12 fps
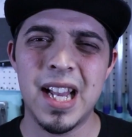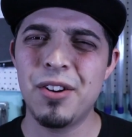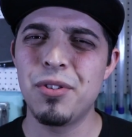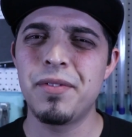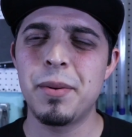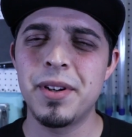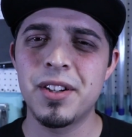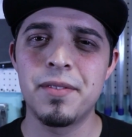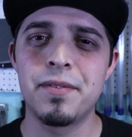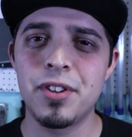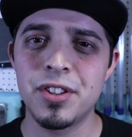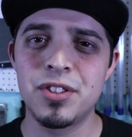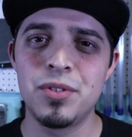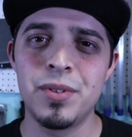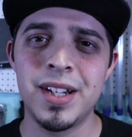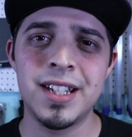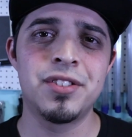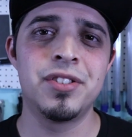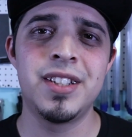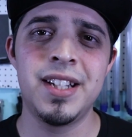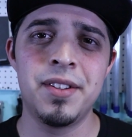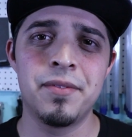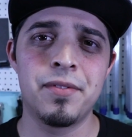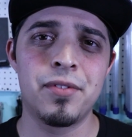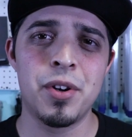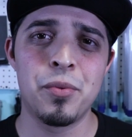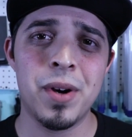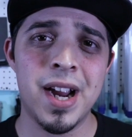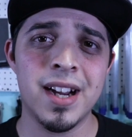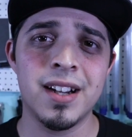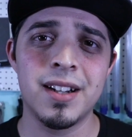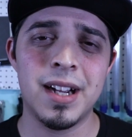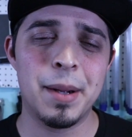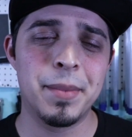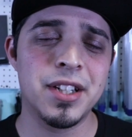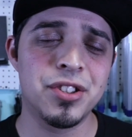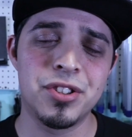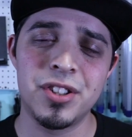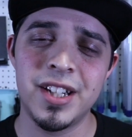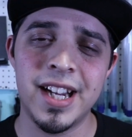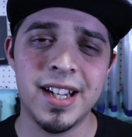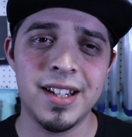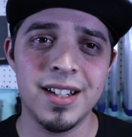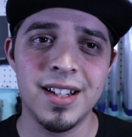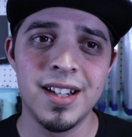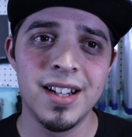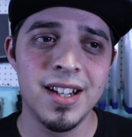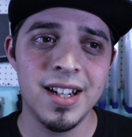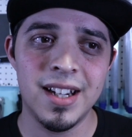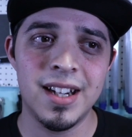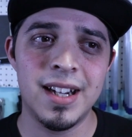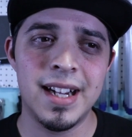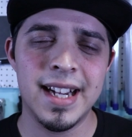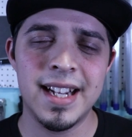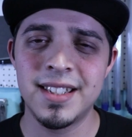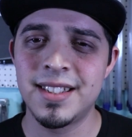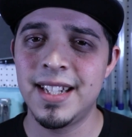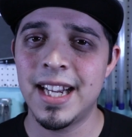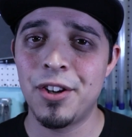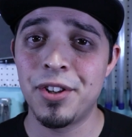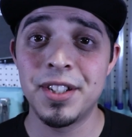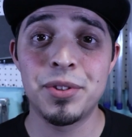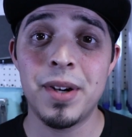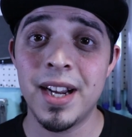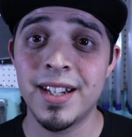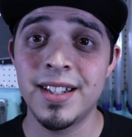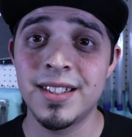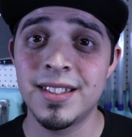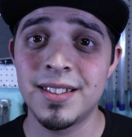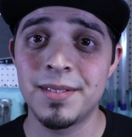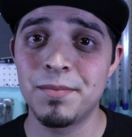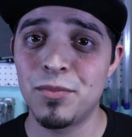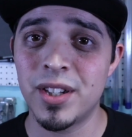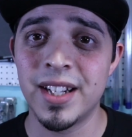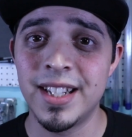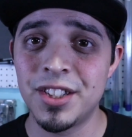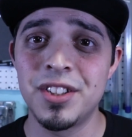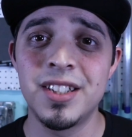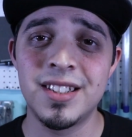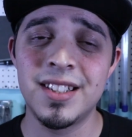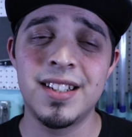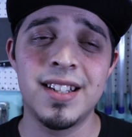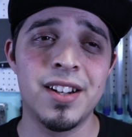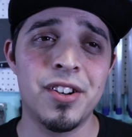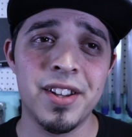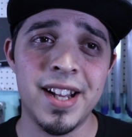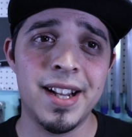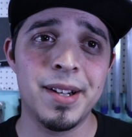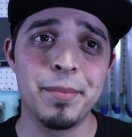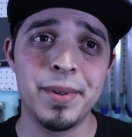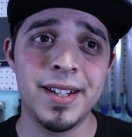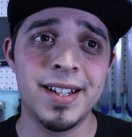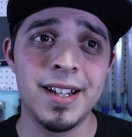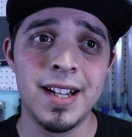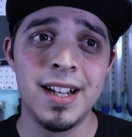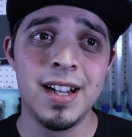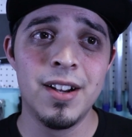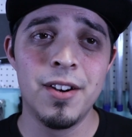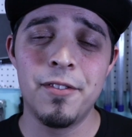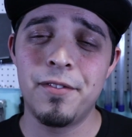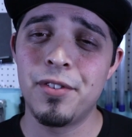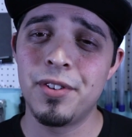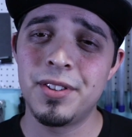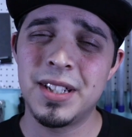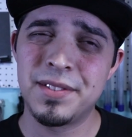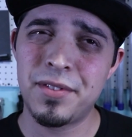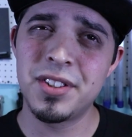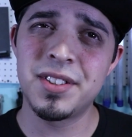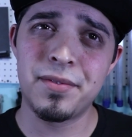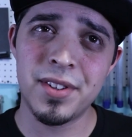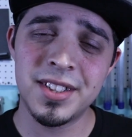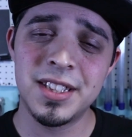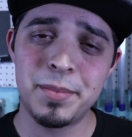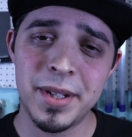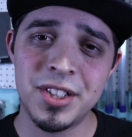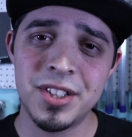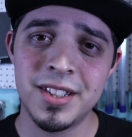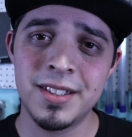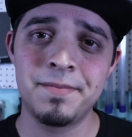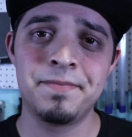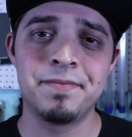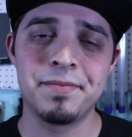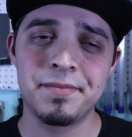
know if I'm going to convert to an S13 front rack. I'm not sure yet. I got to see how this rack is, what condition it's in, and all that. But for as far as the front suspension,